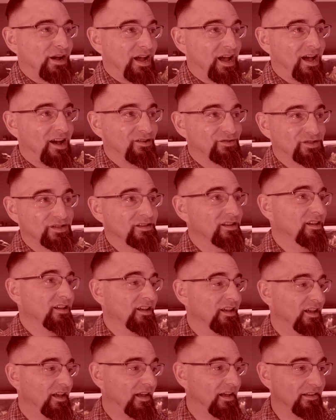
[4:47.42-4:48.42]
my house
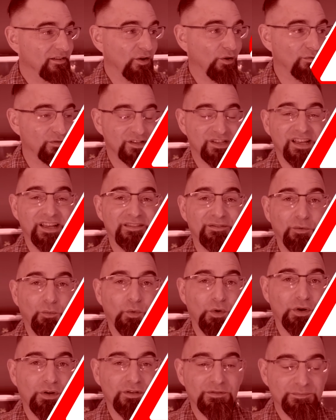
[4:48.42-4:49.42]
and overtake the
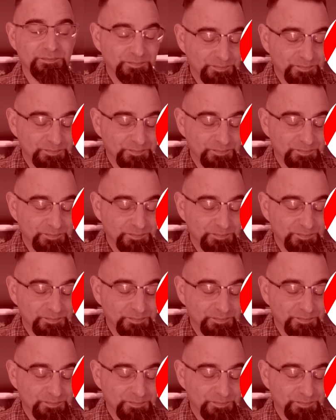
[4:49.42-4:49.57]
world,